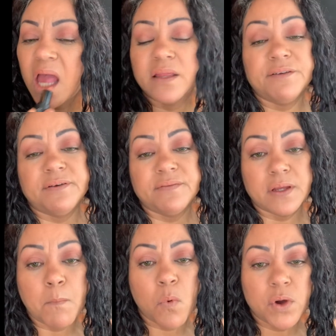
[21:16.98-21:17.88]
They're
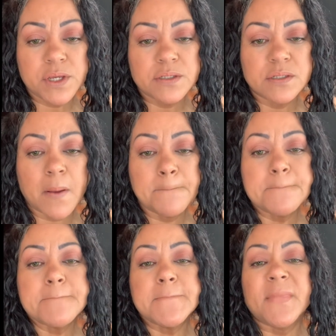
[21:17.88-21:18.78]
very moist,
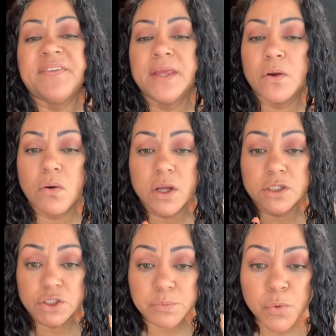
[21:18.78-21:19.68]
they go on
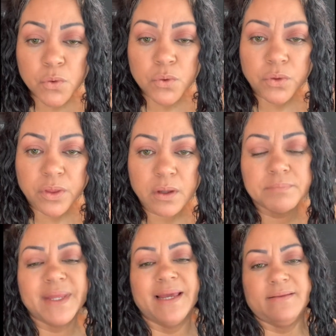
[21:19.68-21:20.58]
smooth,
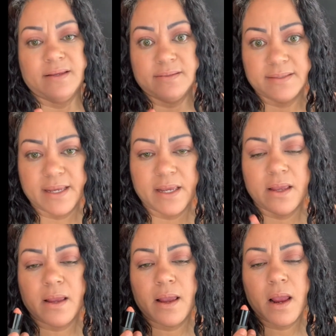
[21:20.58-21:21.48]
and they
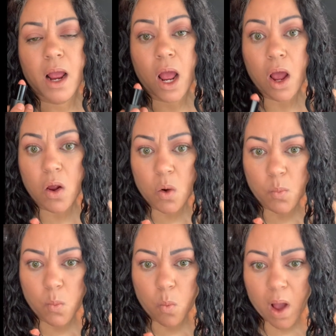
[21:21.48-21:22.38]
stay a
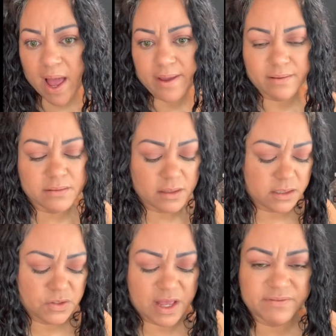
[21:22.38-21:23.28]
while
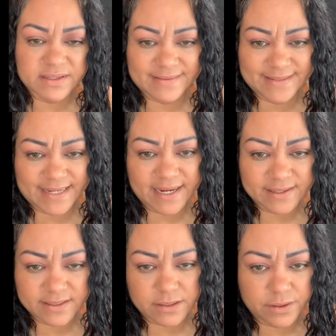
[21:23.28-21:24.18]
unless you're having steak
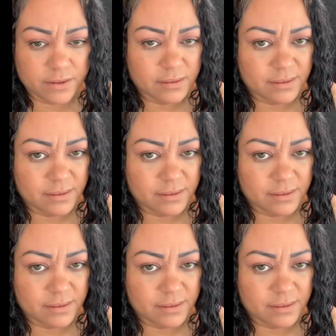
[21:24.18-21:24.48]
dinner.